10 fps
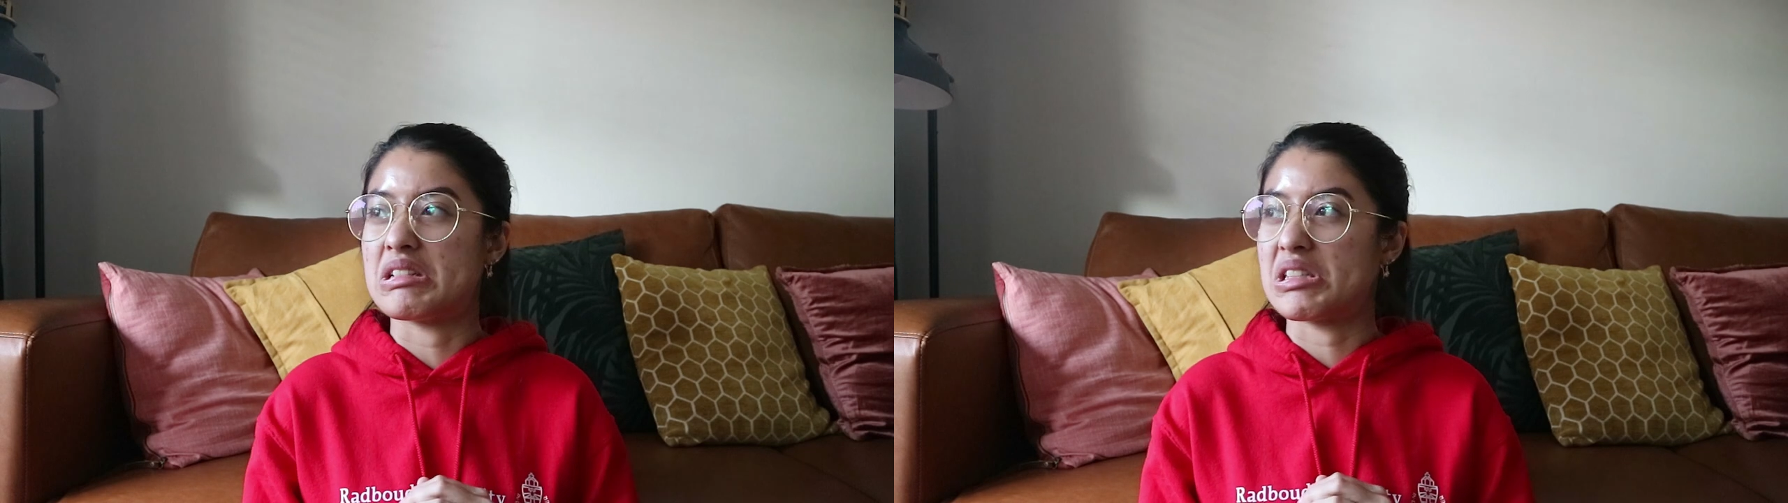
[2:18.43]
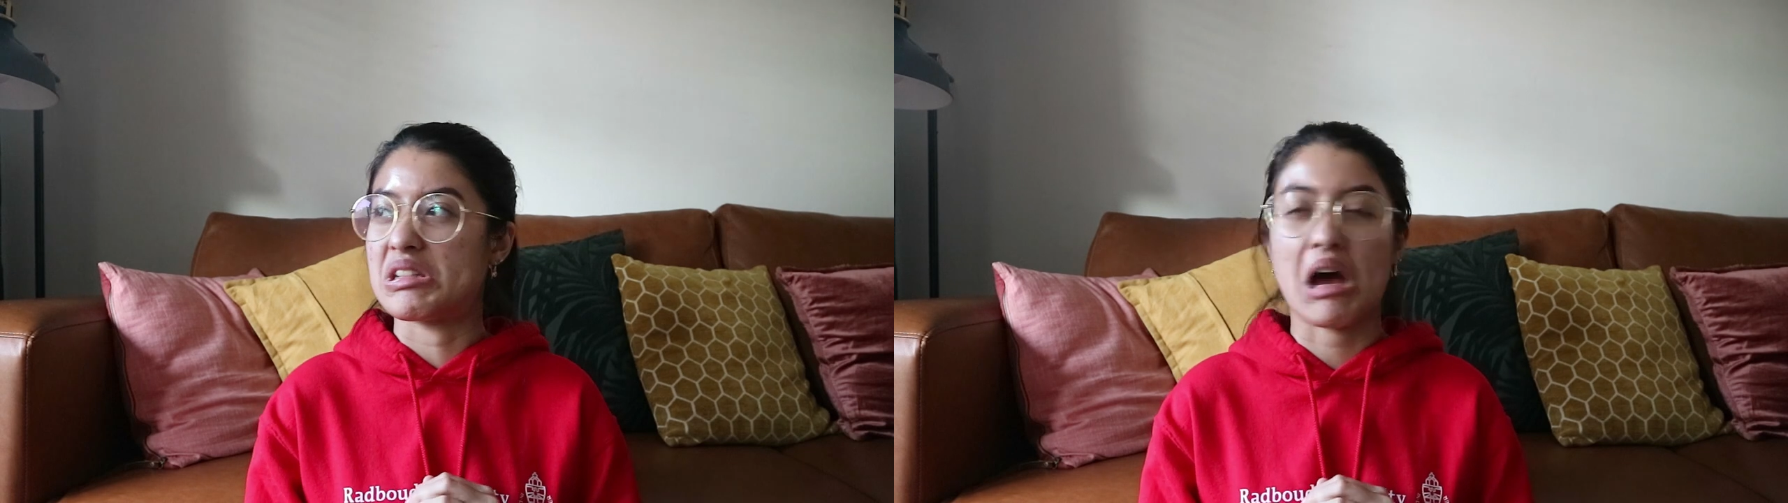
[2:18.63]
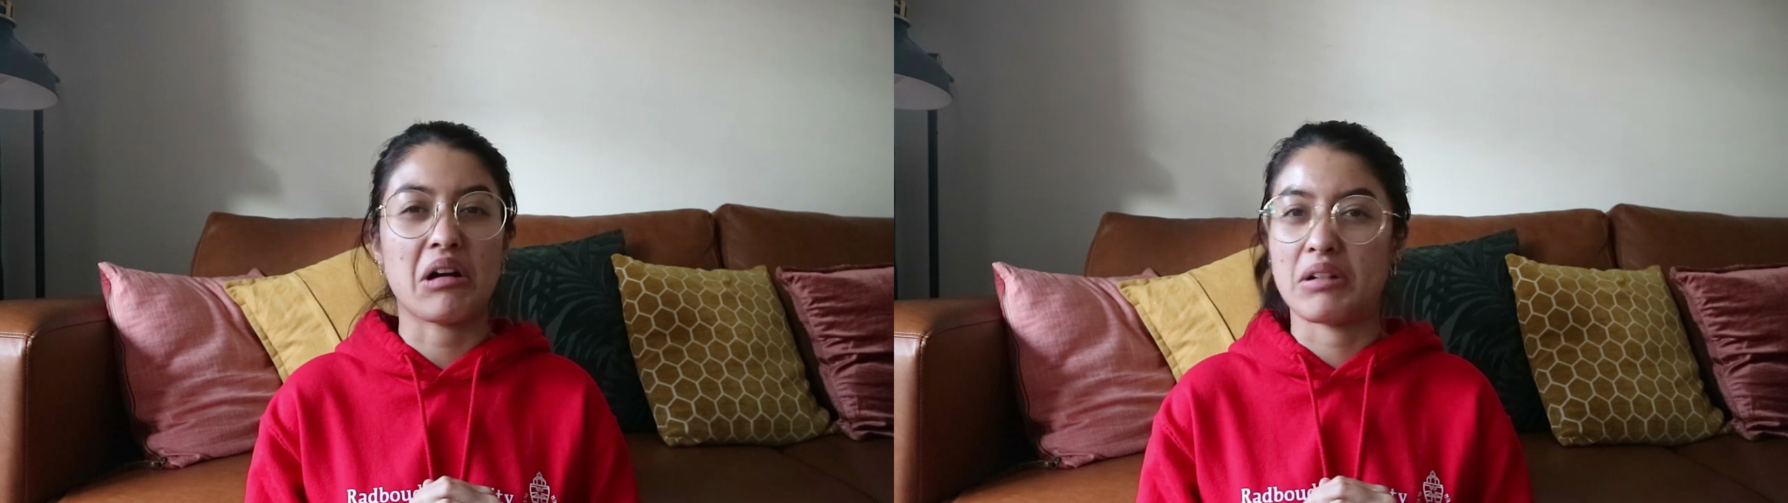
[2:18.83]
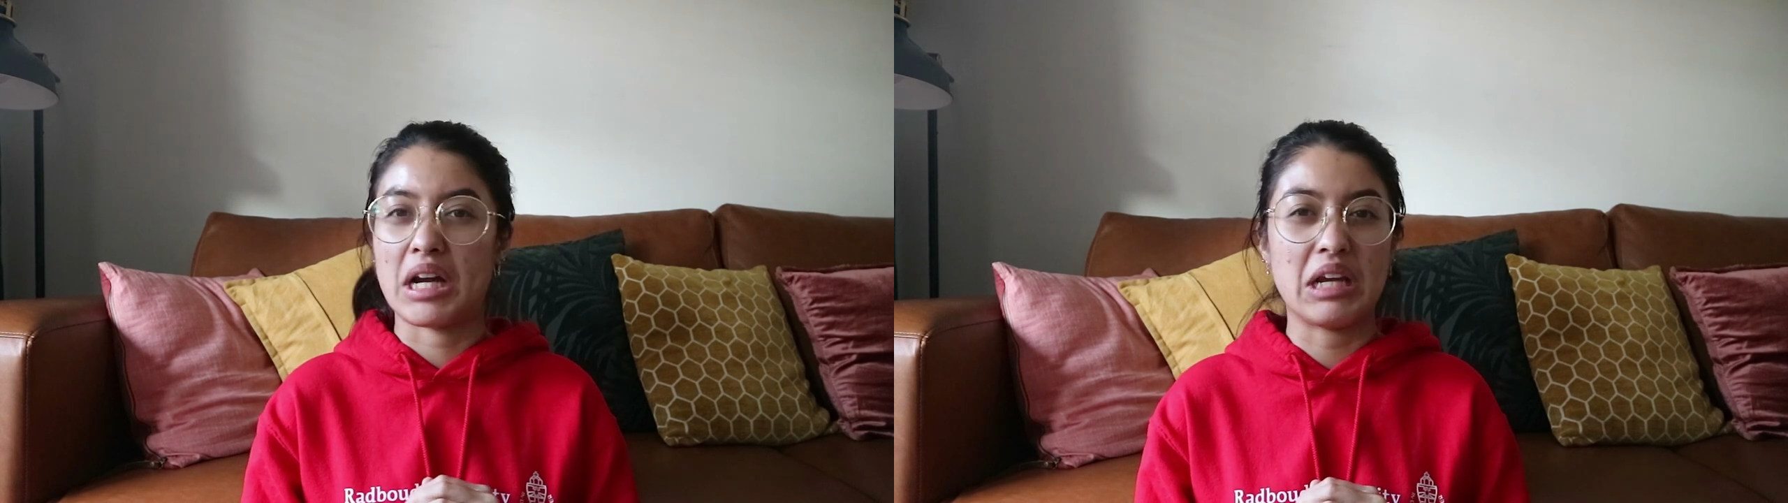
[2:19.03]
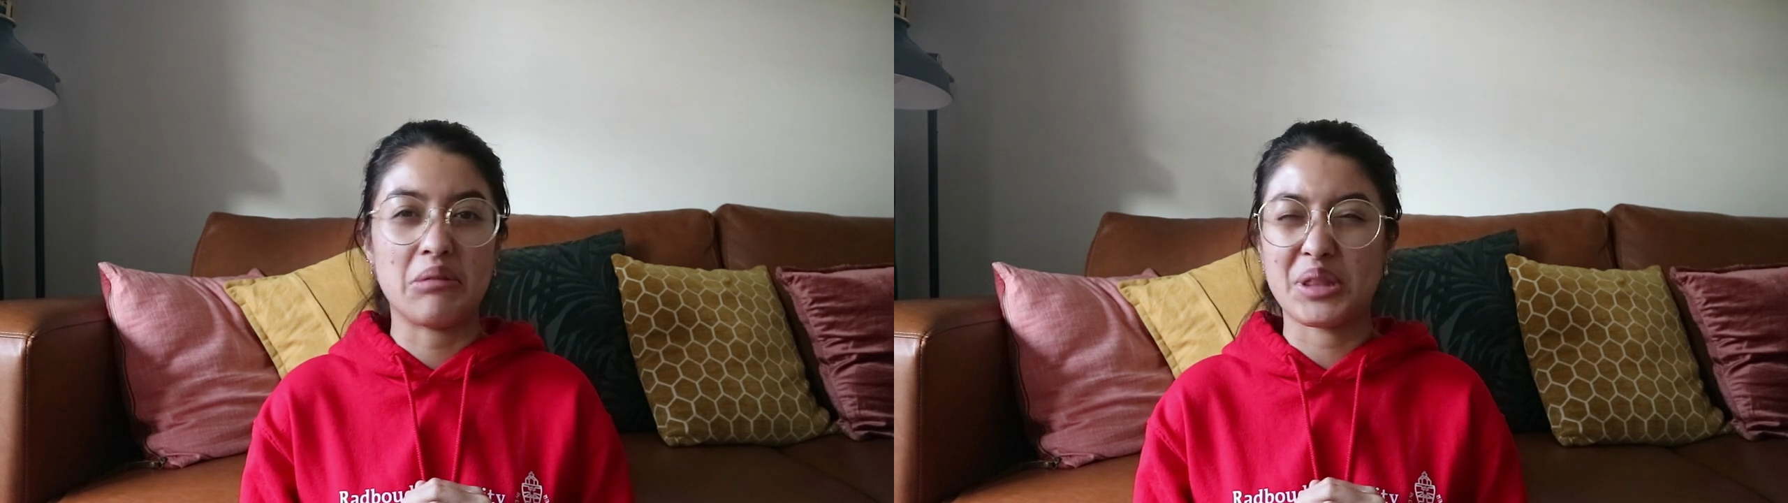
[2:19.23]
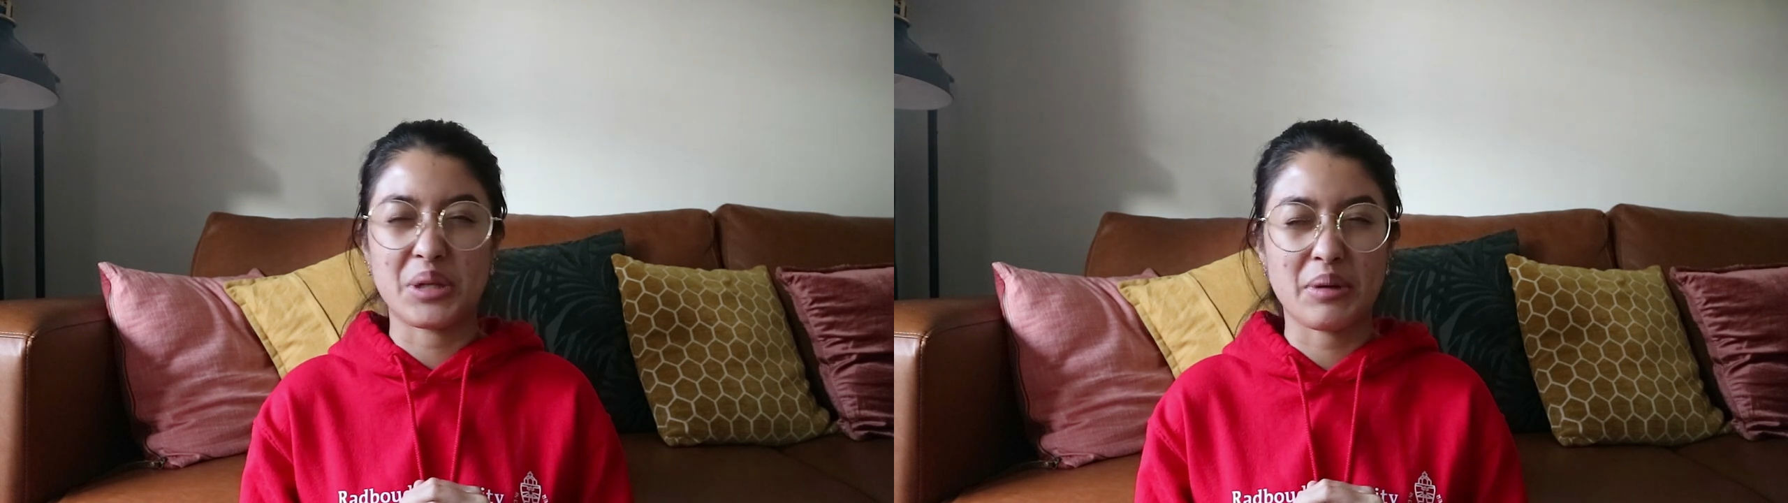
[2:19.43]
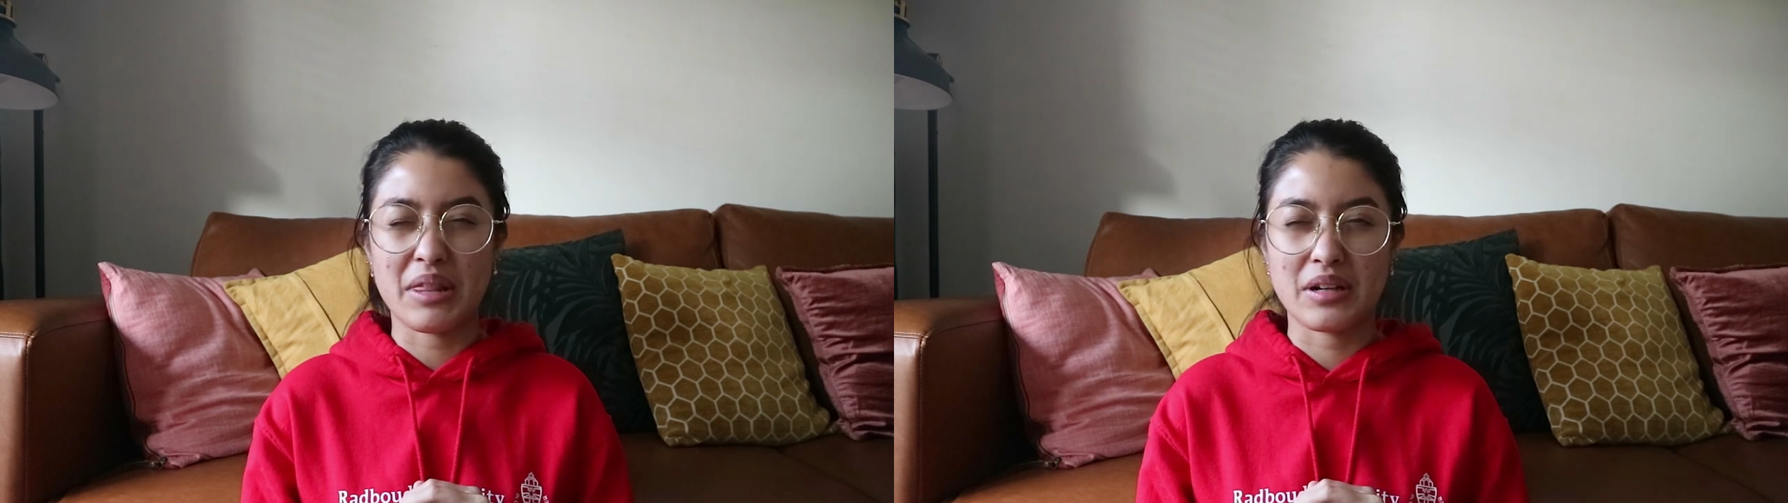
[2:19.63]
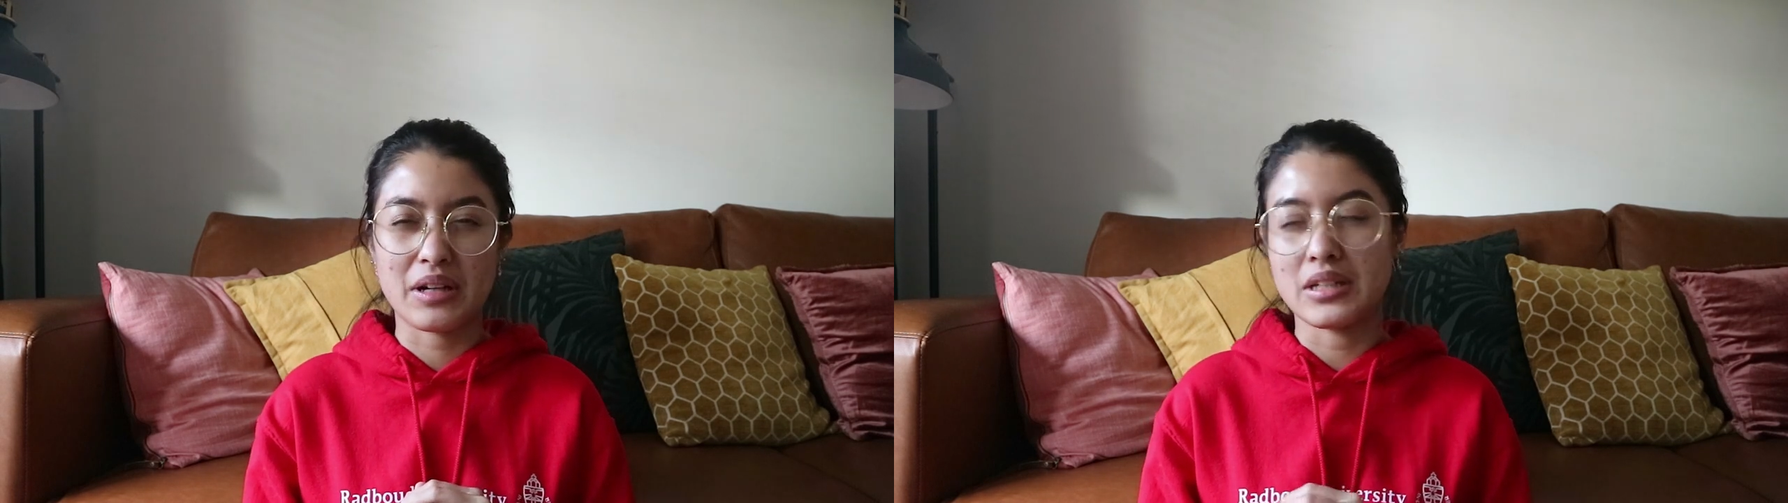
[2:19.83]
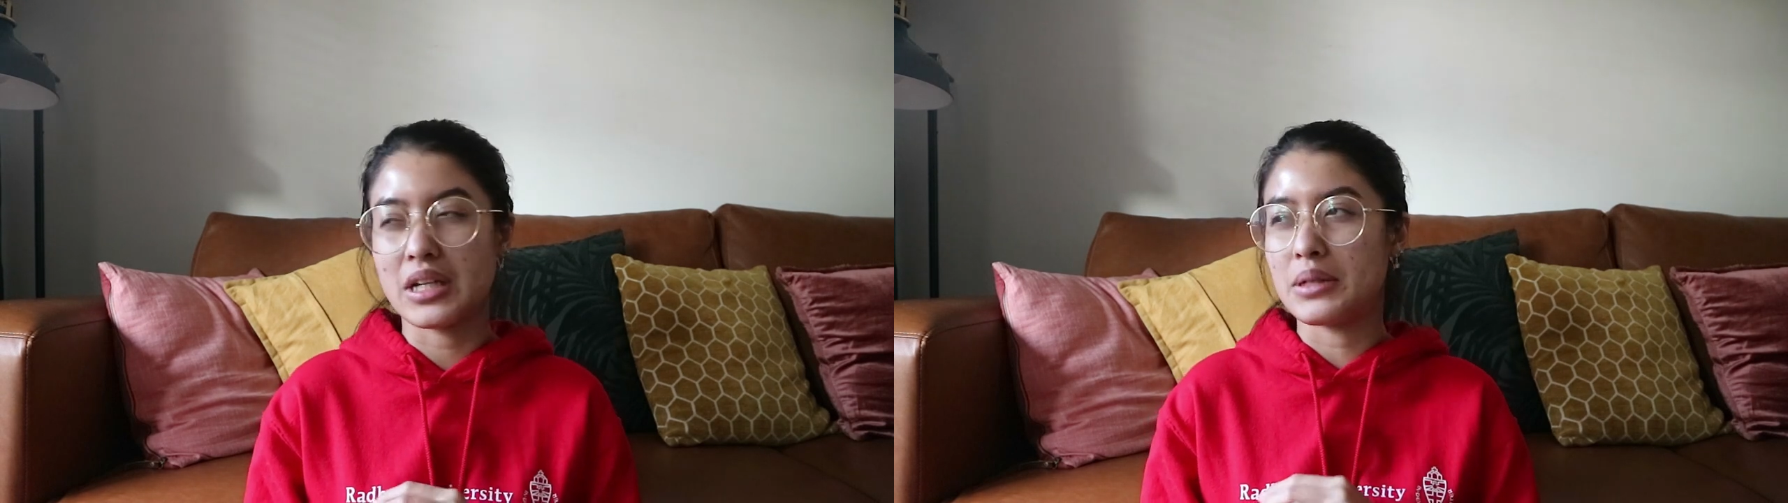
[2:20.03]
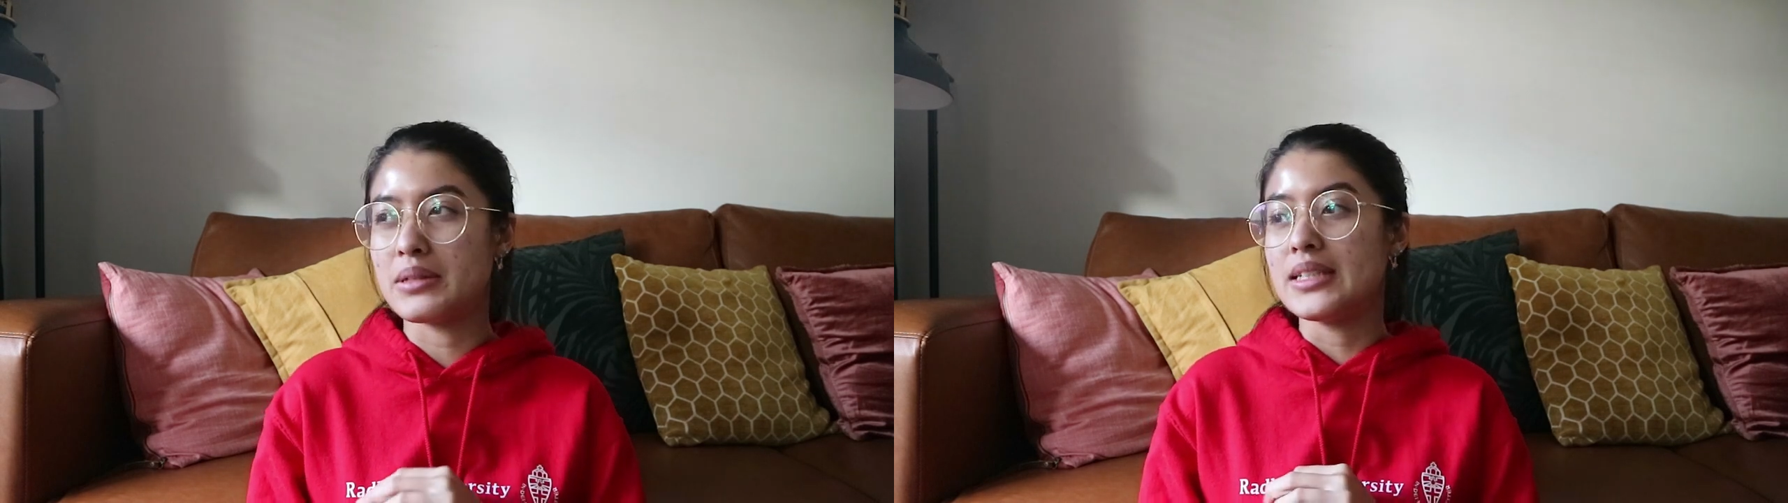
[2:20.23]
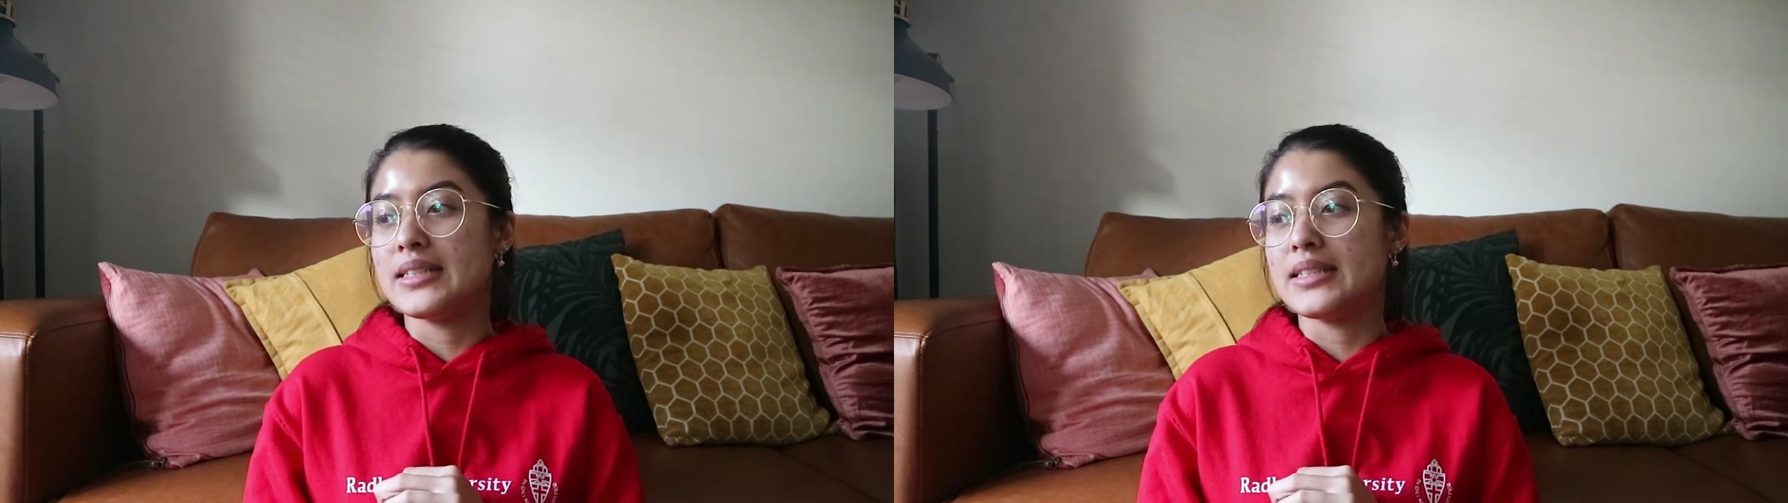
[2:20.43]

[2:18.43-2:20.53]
just not great with the weather, you know.